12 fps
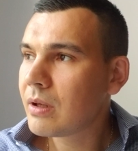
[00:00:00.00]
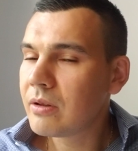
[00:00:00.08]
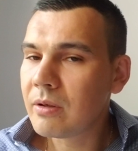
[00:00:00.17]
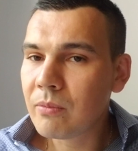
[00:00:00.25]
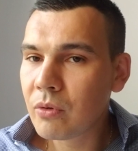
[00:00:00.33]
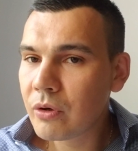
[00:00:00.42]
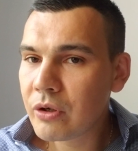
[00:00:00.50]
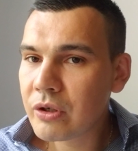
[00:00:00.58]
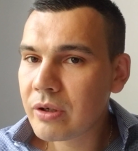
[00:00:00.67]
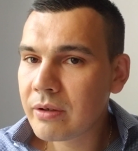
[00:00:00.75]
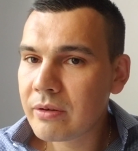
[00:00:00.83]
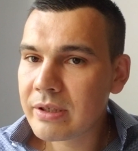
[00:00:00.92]
the more you
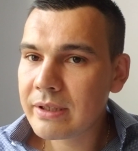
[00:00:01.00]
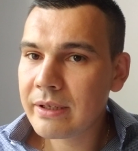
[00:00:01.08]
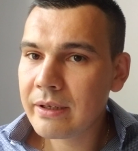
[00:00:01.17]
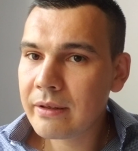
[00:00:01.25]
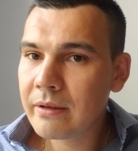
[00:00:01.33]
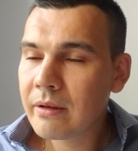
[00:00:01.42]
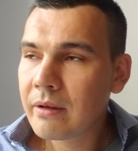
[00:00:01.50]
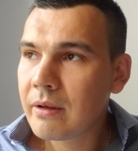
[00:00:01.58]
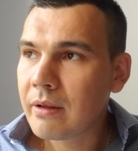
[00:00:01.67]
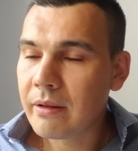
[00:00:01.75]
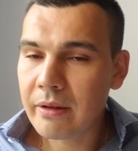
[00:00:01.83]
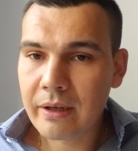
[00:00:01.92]
should understand
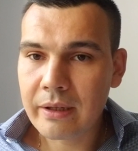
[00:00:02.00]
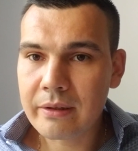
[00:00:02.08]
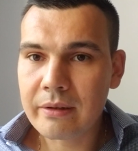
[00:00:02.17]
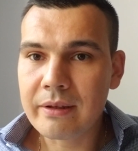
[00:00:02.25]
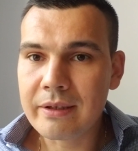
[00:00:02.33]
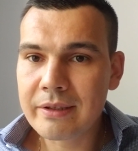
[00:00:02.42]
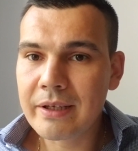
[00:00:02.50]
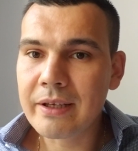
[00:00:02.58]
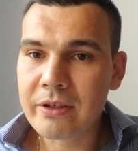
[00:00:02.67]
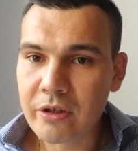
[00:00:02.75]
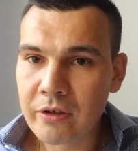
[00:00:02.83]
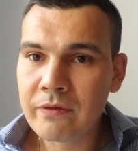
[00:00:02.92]
that this thing
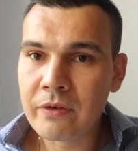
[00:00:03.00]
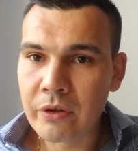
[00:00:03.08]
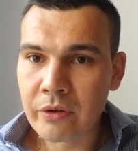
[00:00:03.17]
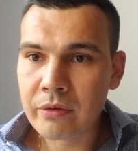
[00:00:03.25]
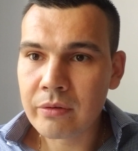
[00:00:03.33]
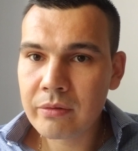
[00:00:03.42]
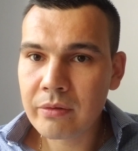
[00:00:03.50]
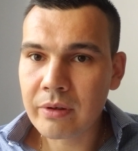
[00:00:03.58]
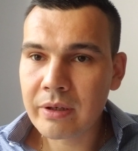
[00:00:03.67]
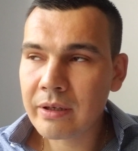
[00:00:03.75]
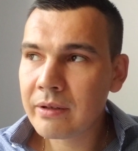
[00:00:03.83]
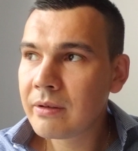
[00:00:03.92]
is good for you,
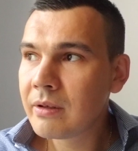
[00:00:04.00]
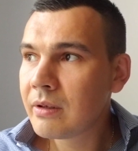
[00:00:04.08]
okay?